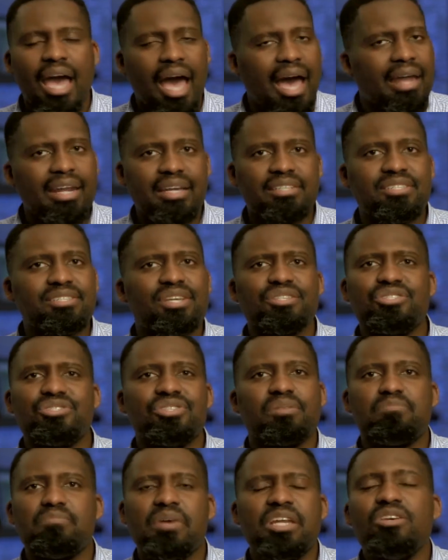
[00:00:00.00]
And I sense
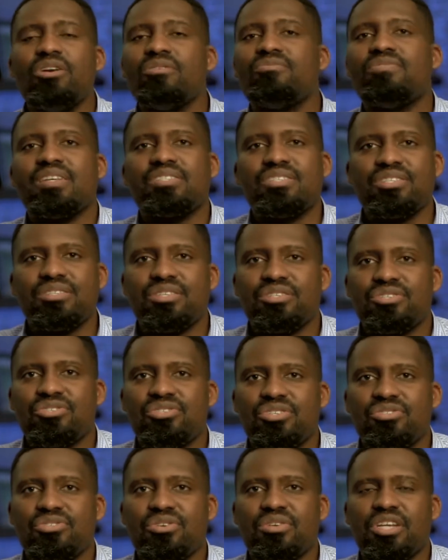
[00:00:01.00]
that many of us in this
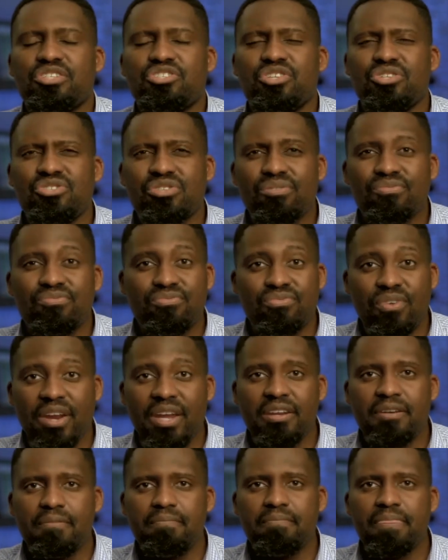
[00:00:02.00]
season are just
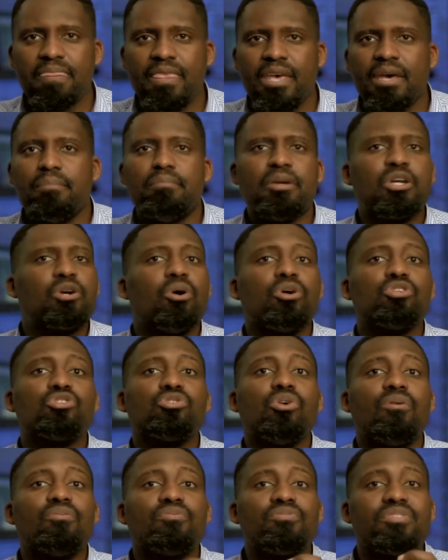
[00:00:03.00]
afraid
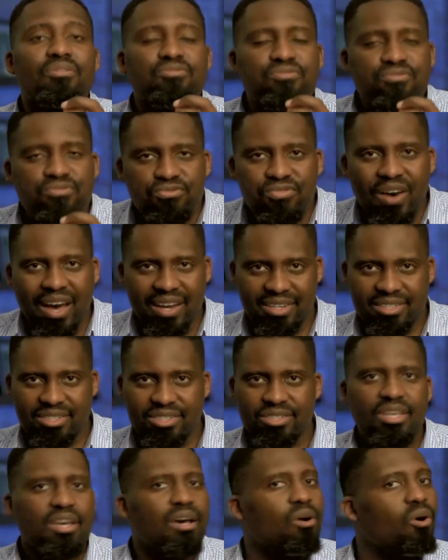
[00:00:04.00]
because of the
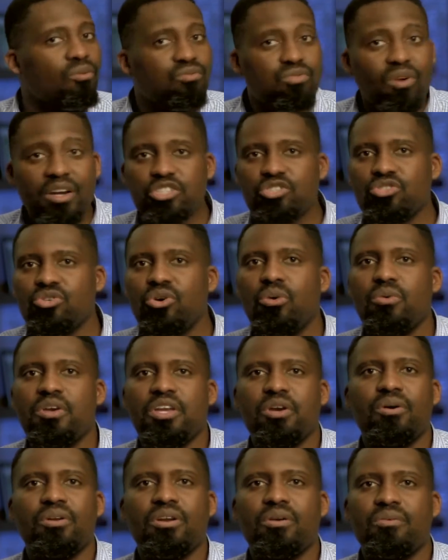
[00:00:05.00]
facts of what's
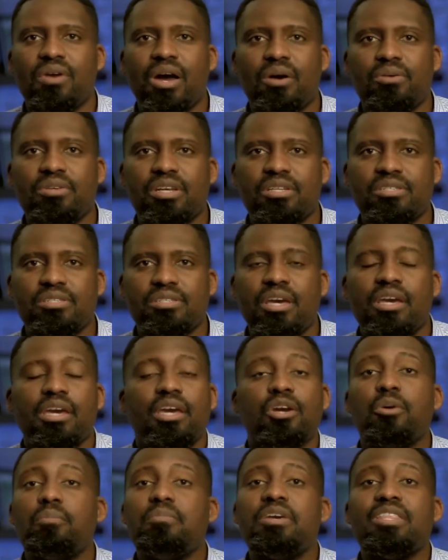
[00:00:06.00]
going on around us.
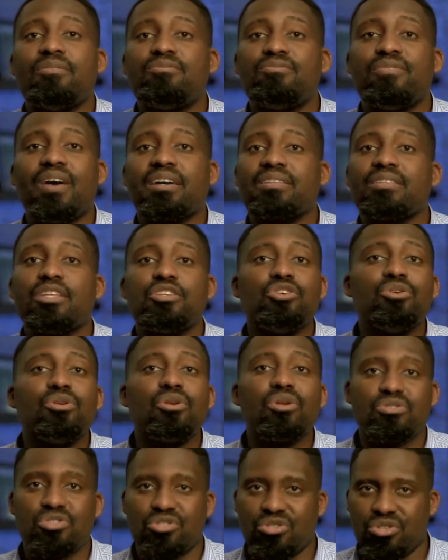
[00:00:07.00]
It could be the fact that you
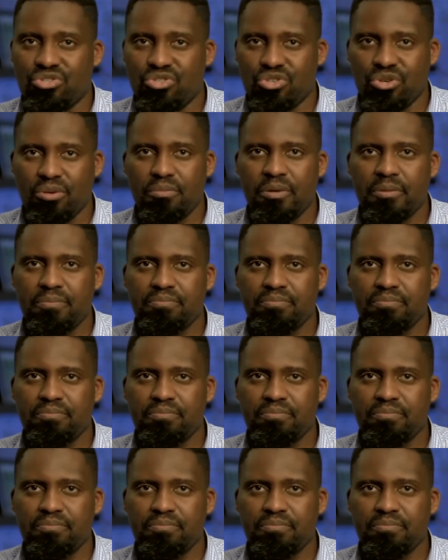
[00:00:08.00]
lost a job.